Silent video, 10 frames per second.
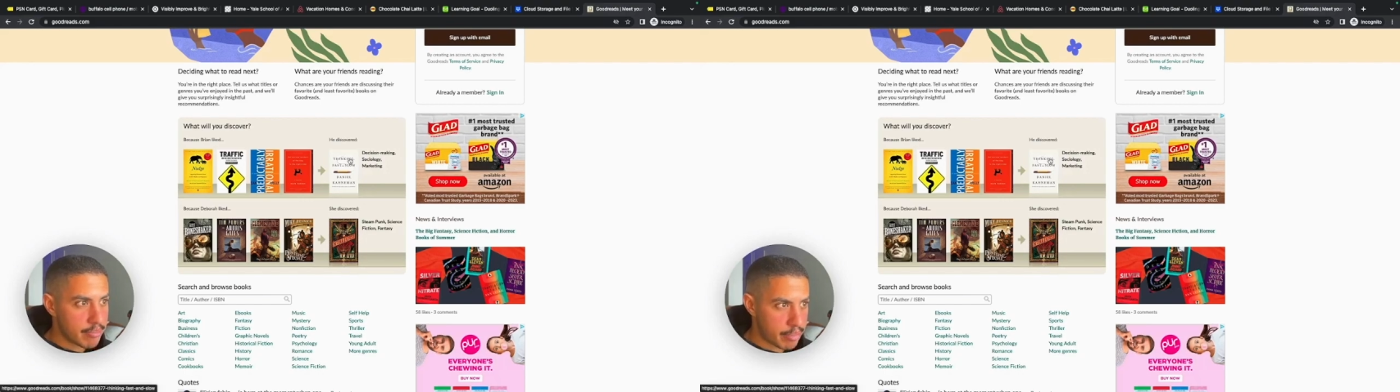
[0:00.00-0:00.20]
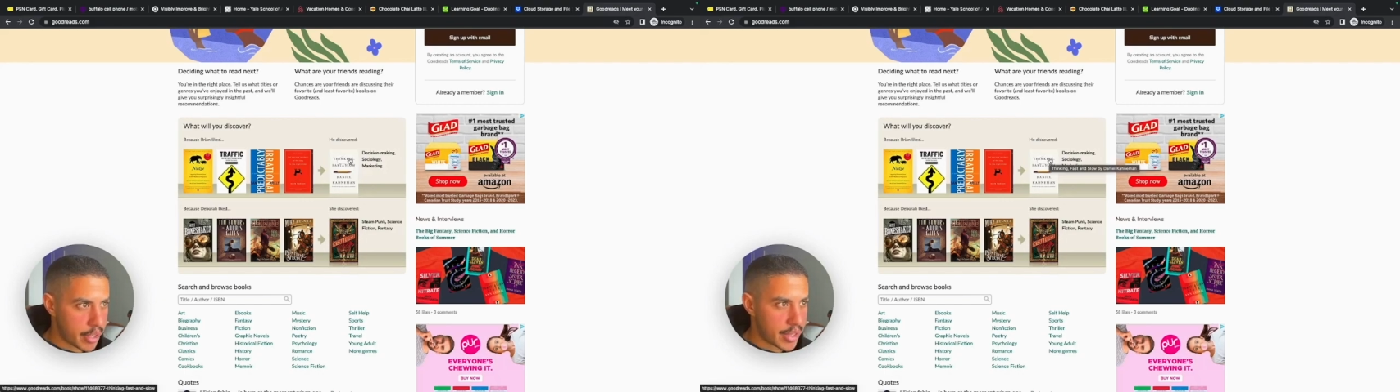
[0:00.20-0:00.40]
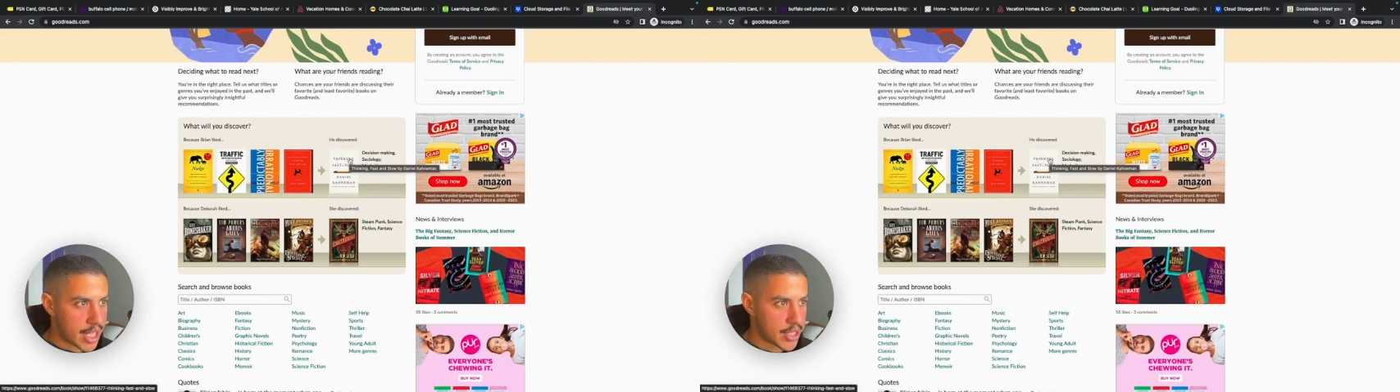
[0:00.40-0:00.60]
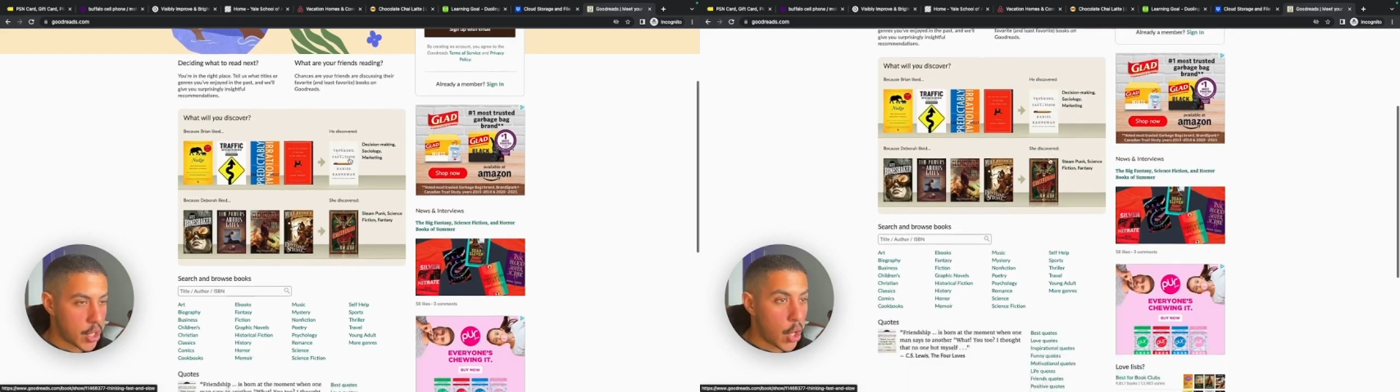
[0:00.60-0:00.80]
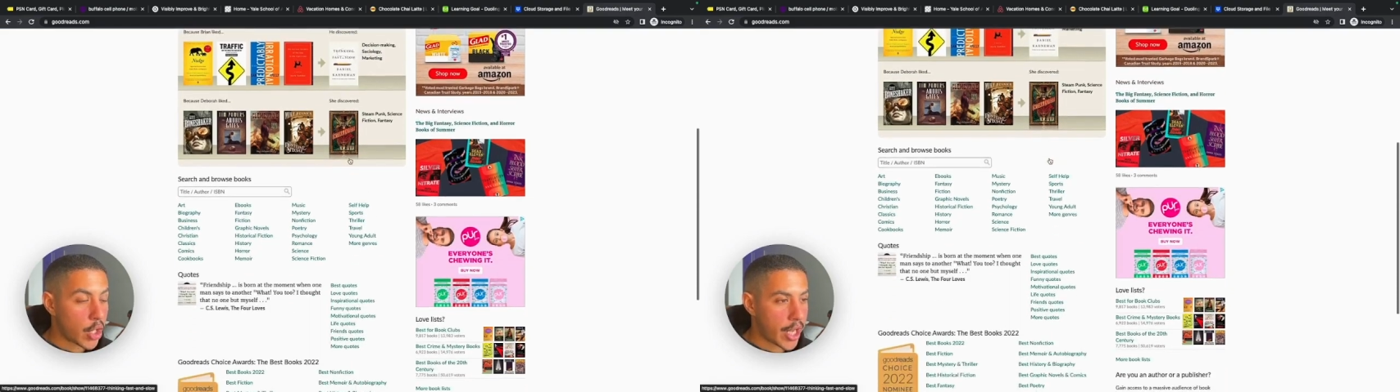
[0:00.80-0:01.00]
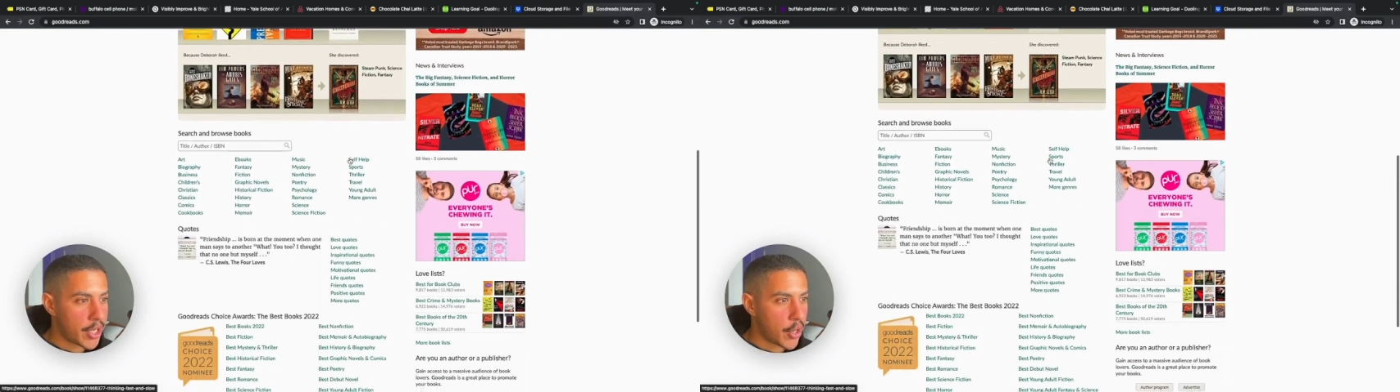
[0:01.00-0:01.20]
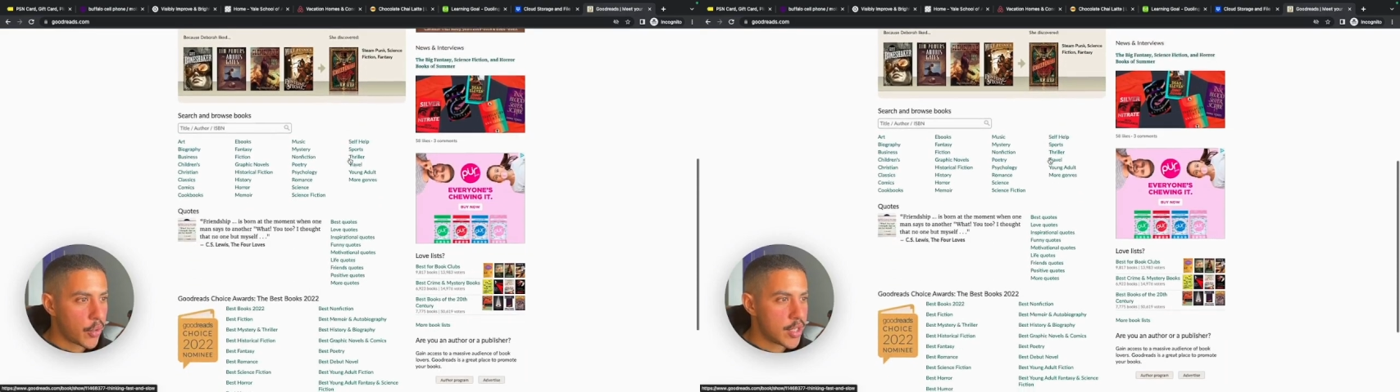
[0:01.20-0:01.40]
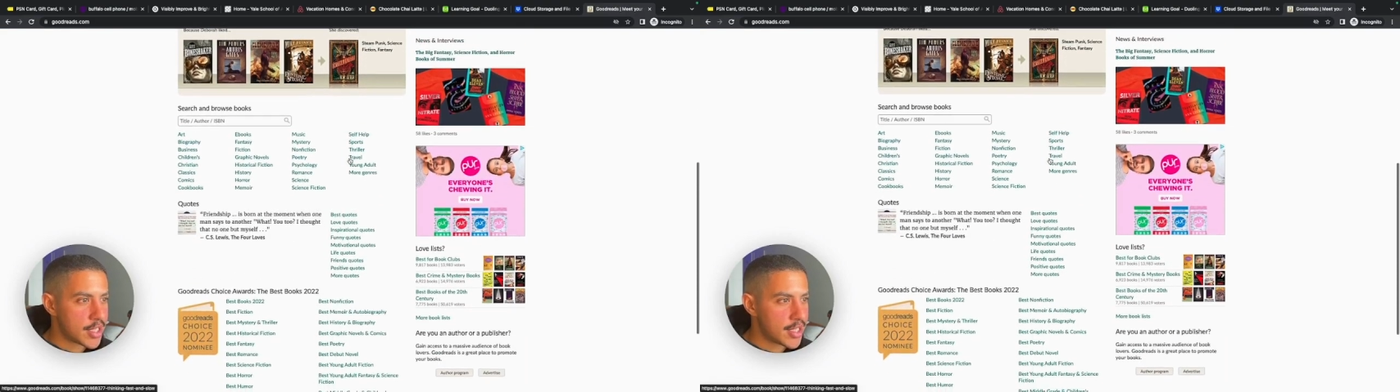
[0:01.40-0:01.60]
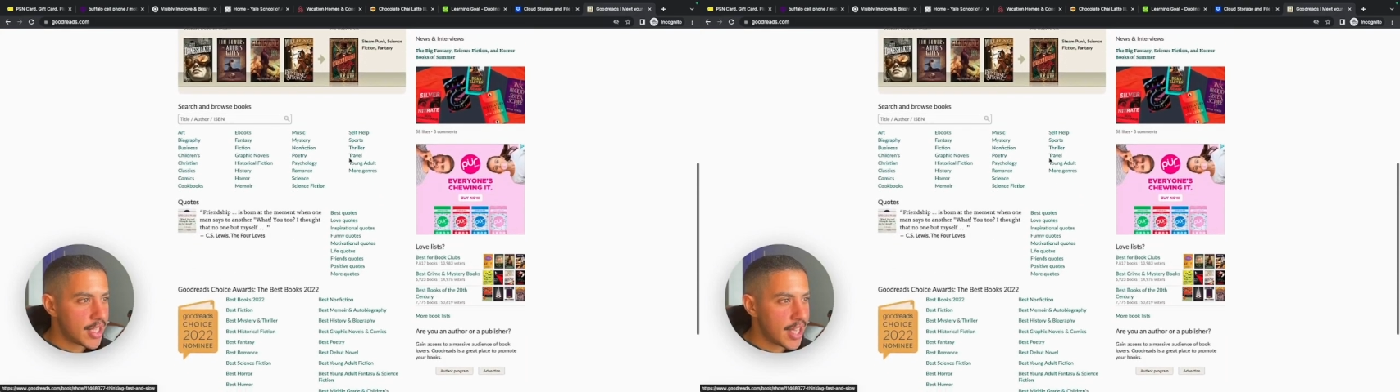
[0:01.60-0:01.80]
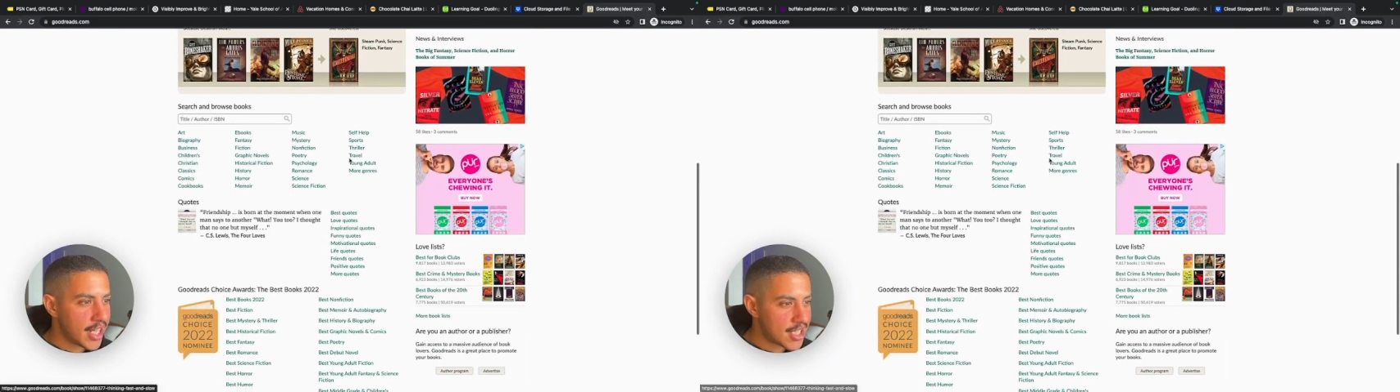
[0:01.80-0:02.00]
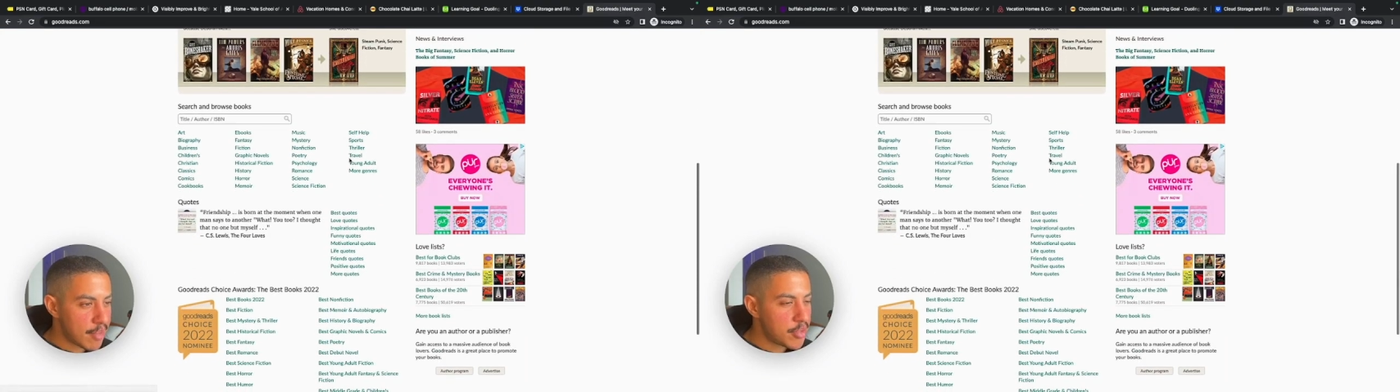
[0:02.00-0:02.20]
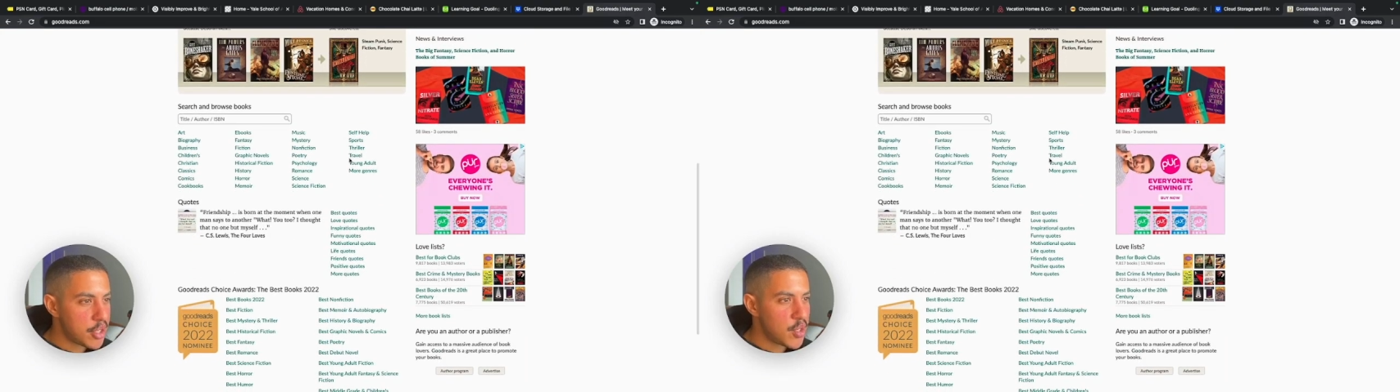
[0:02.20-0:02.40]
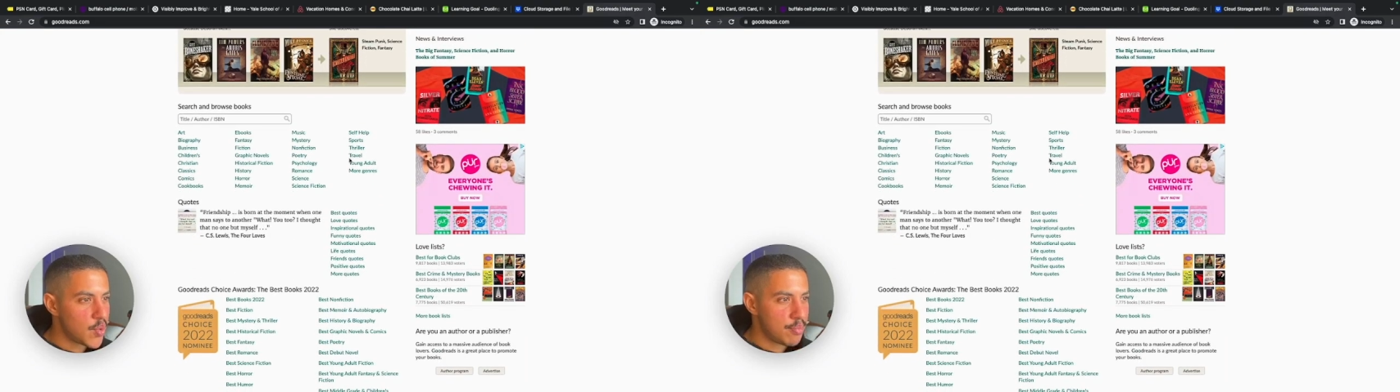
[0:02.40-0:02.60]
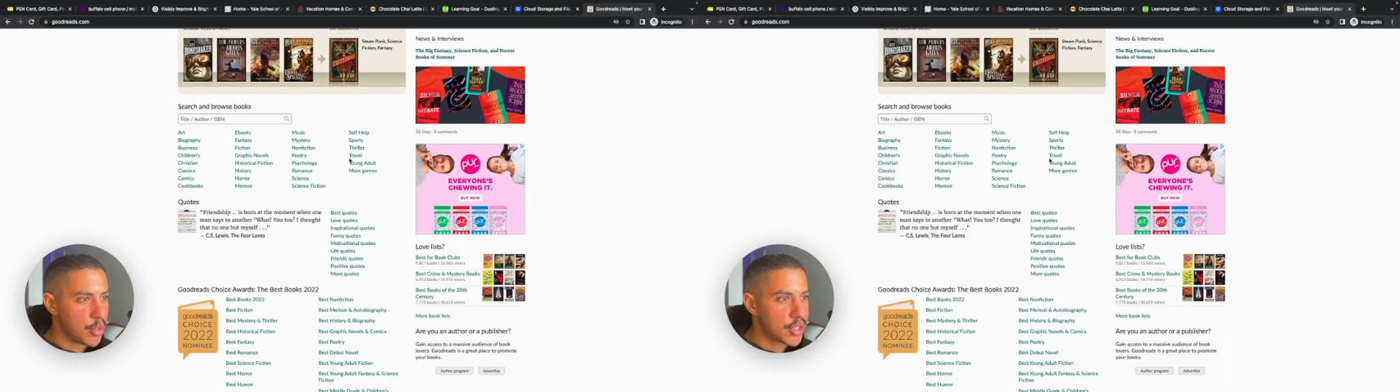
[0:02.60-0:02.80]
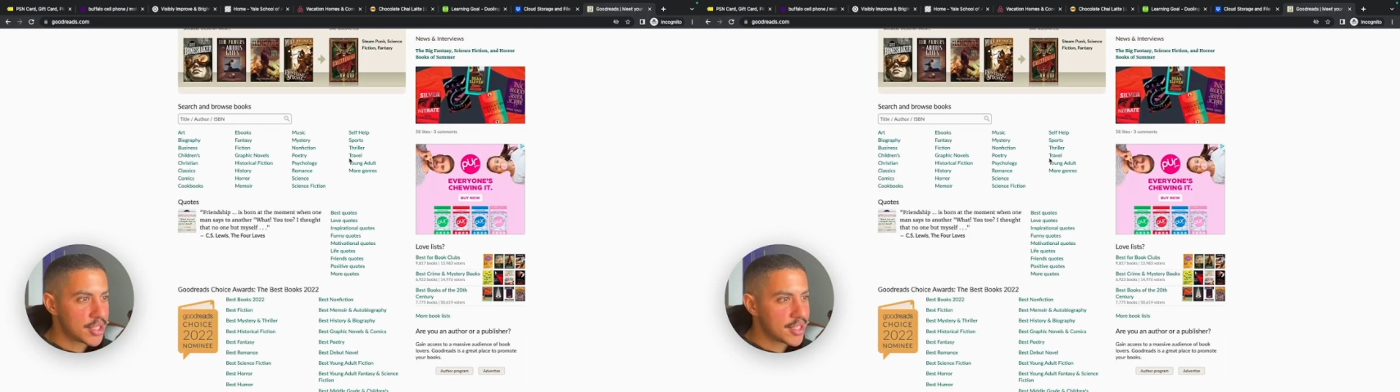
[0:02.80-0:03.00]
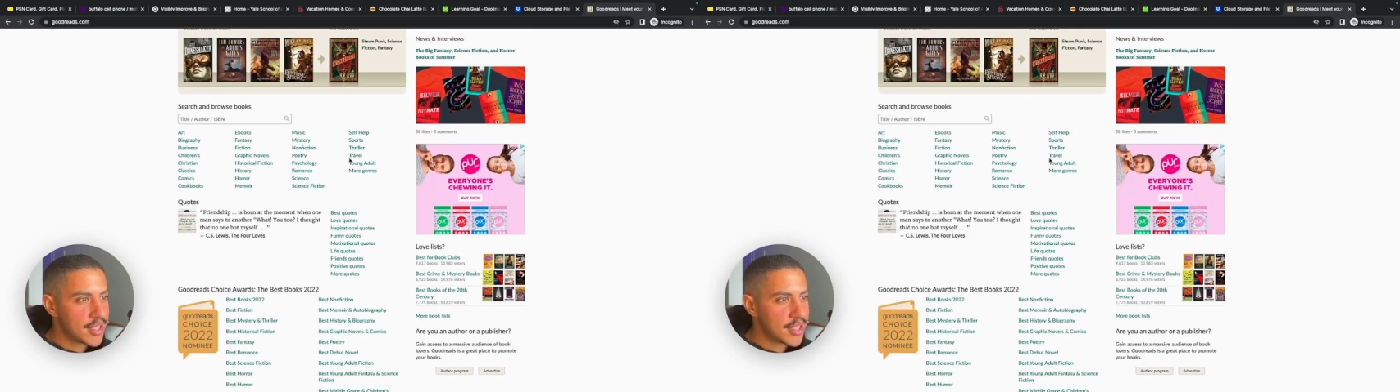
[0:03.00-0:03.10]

but that's all I know is it's something to do with books.